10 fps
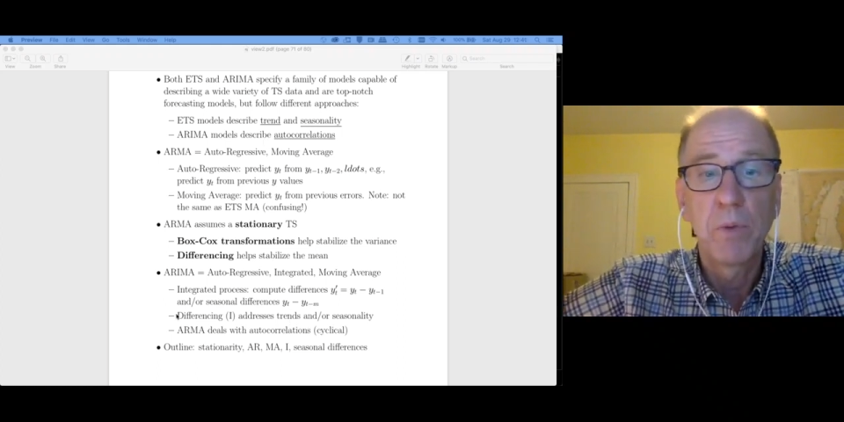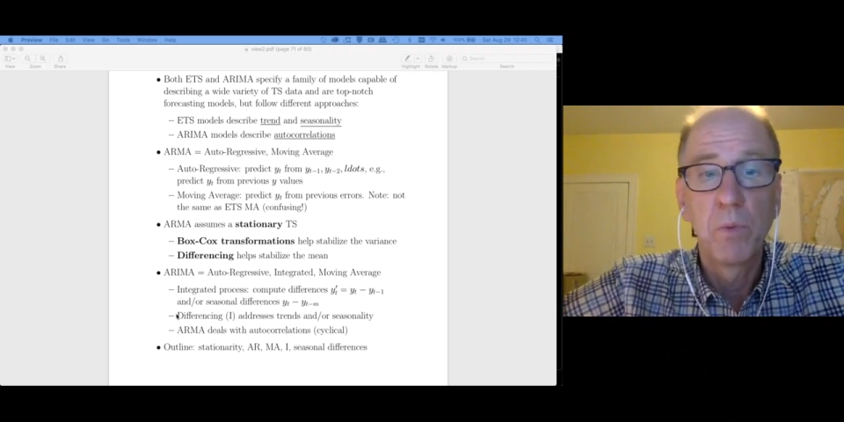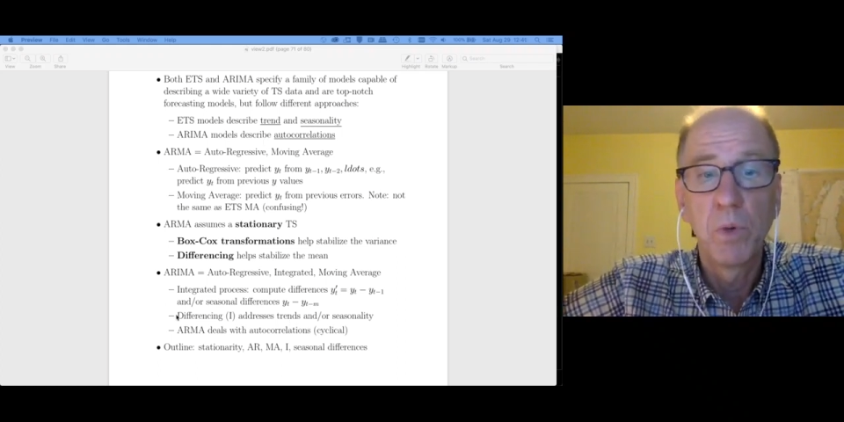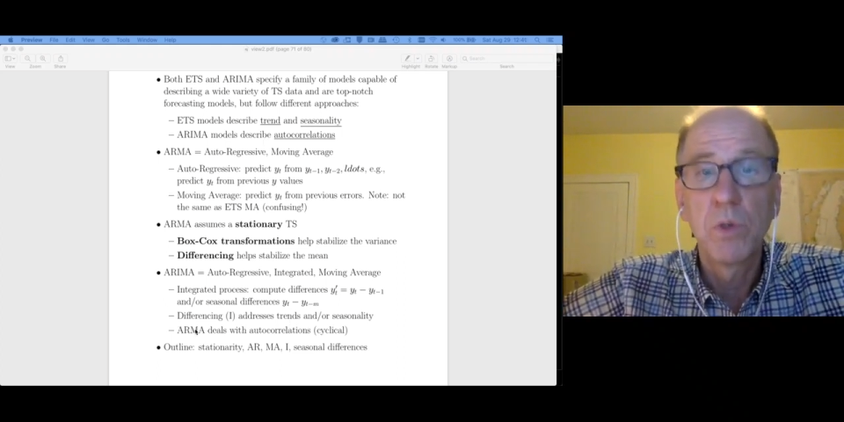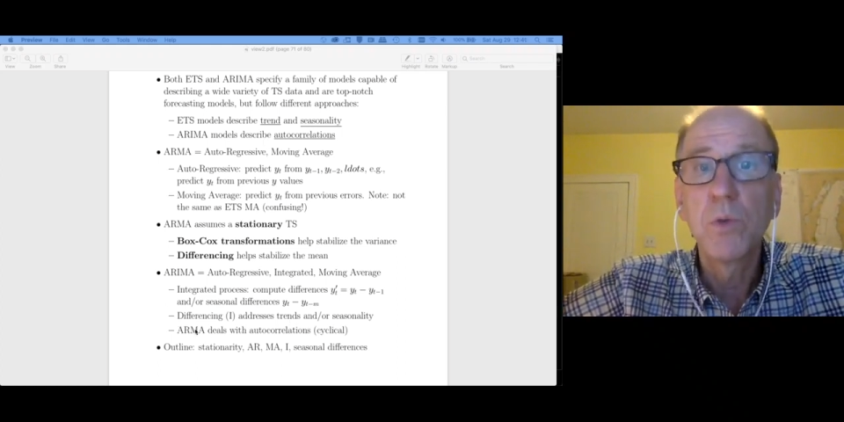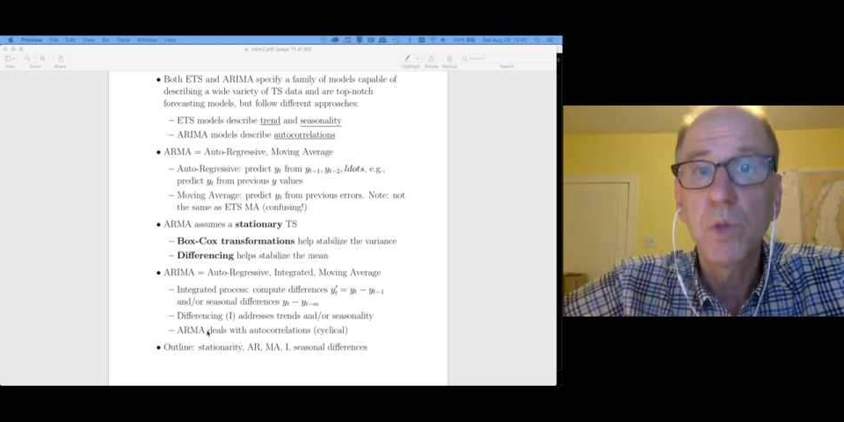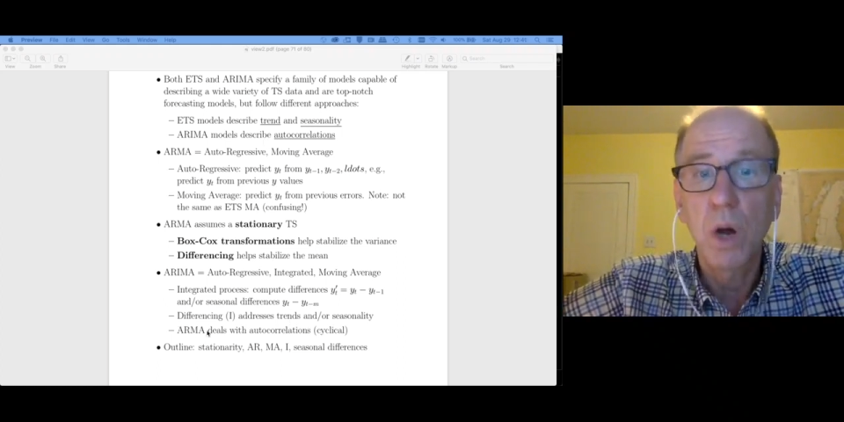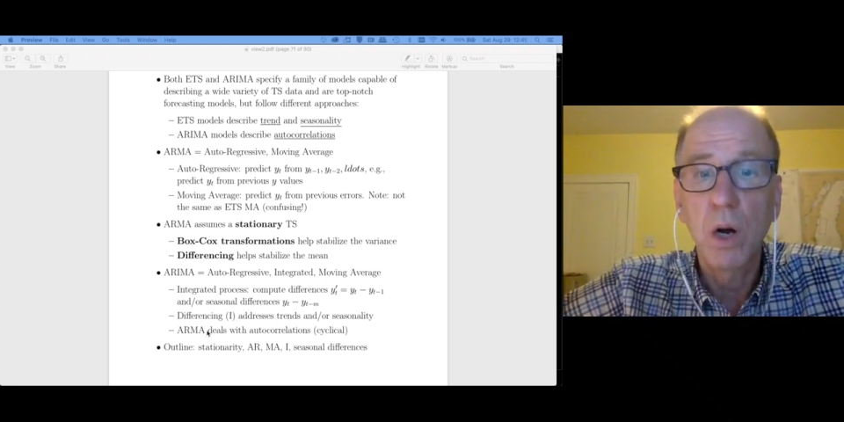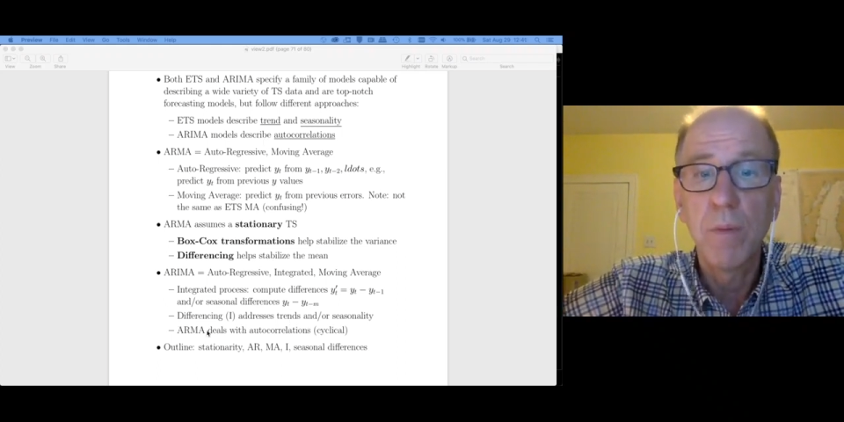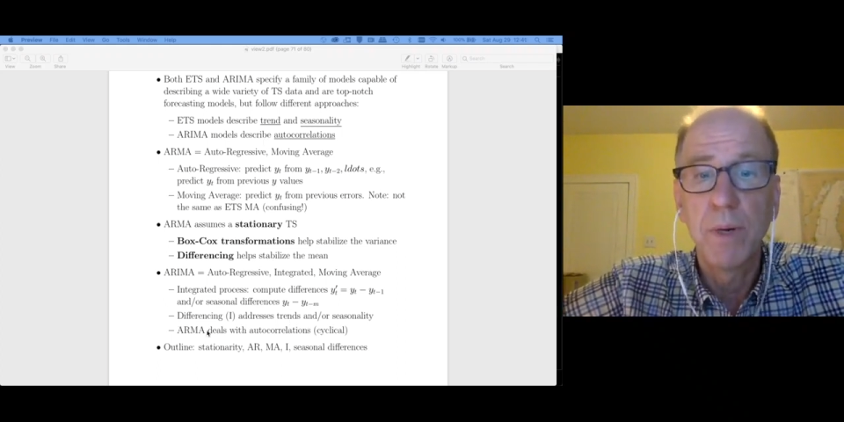we'll use
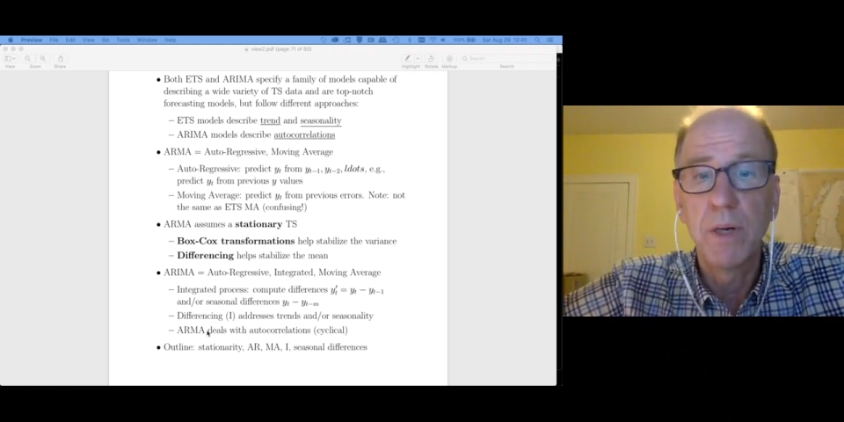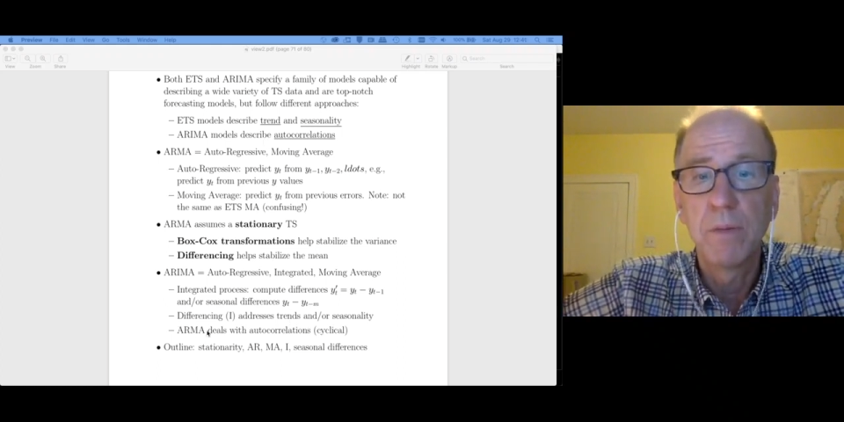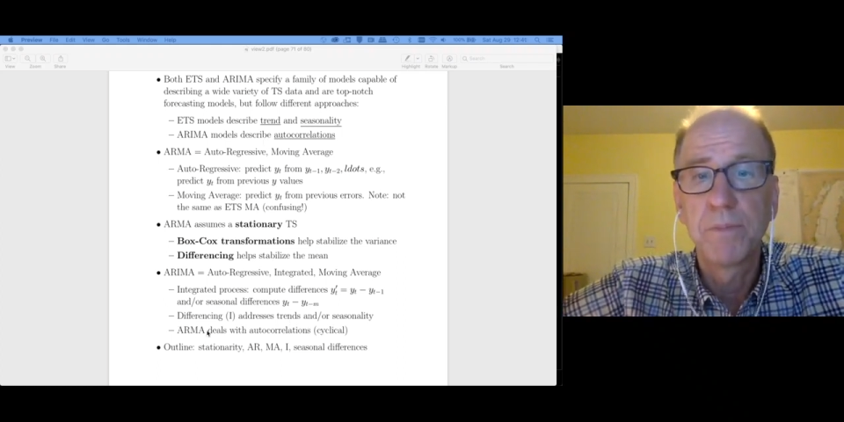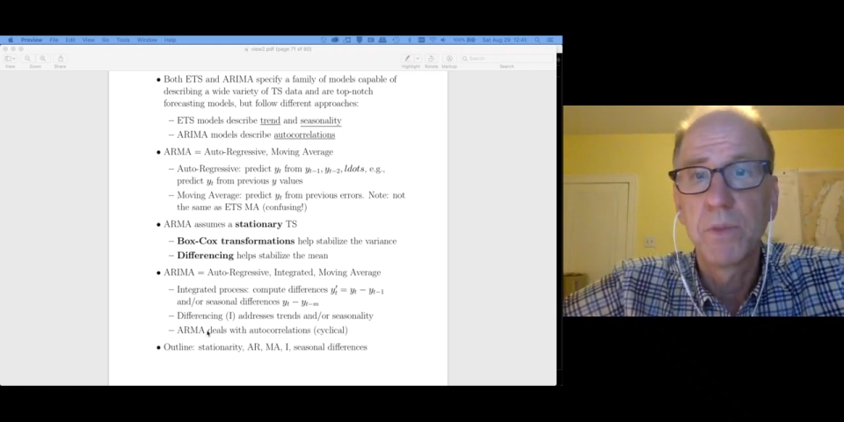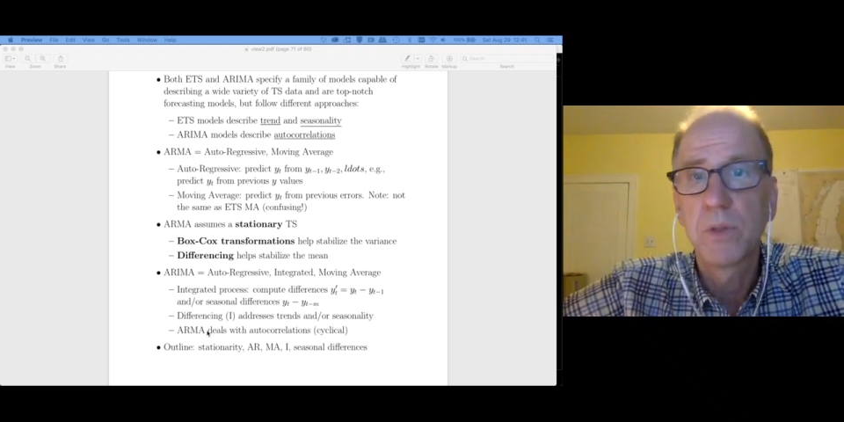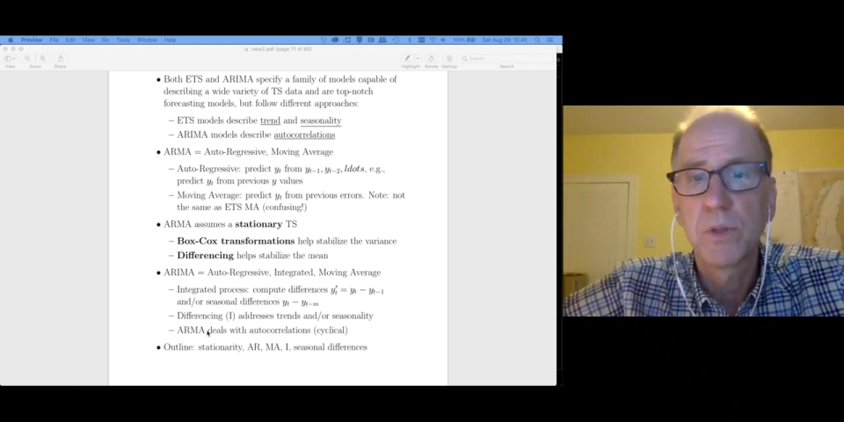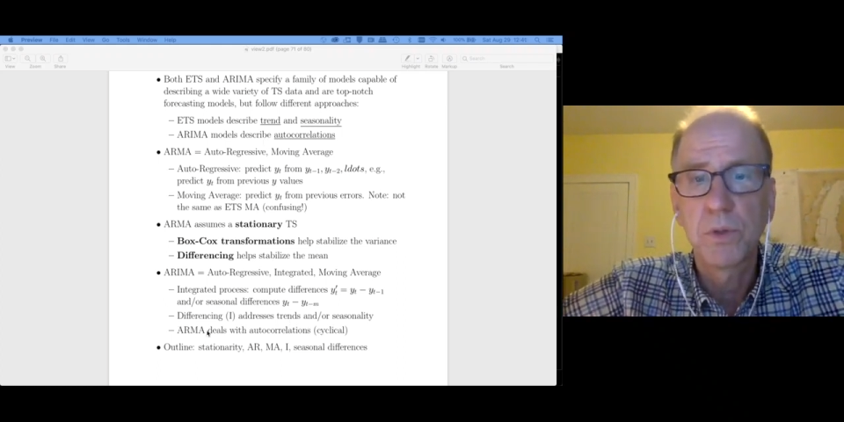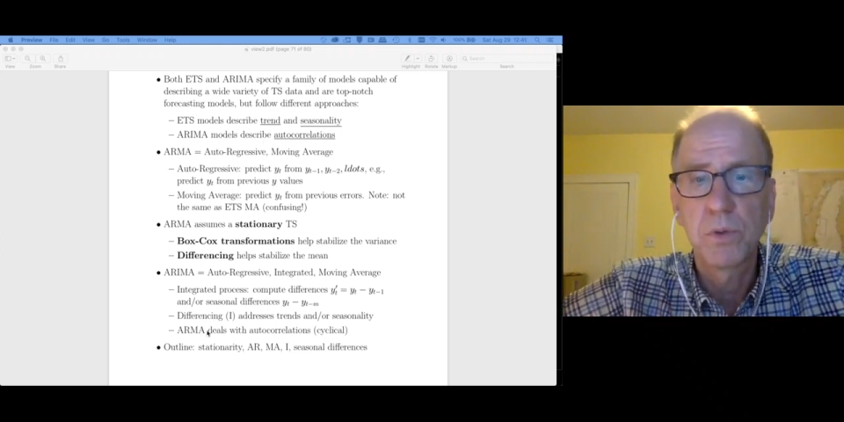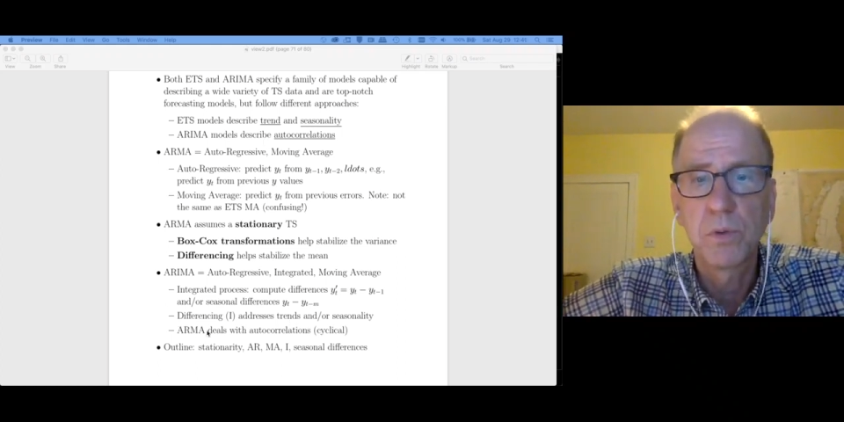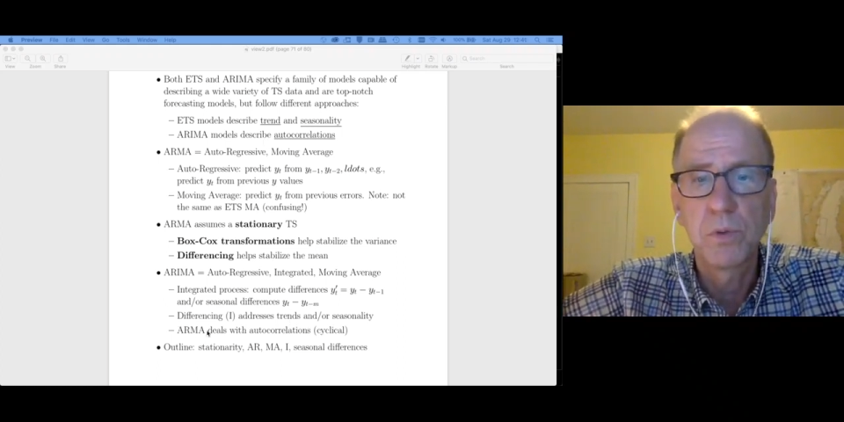ARIMA
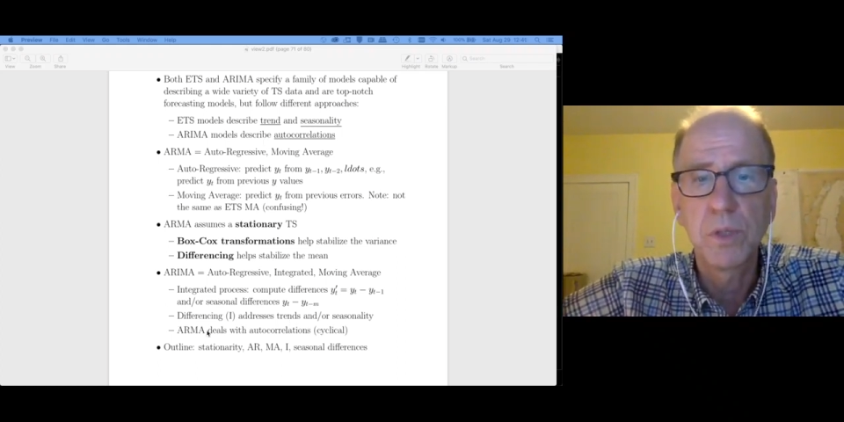to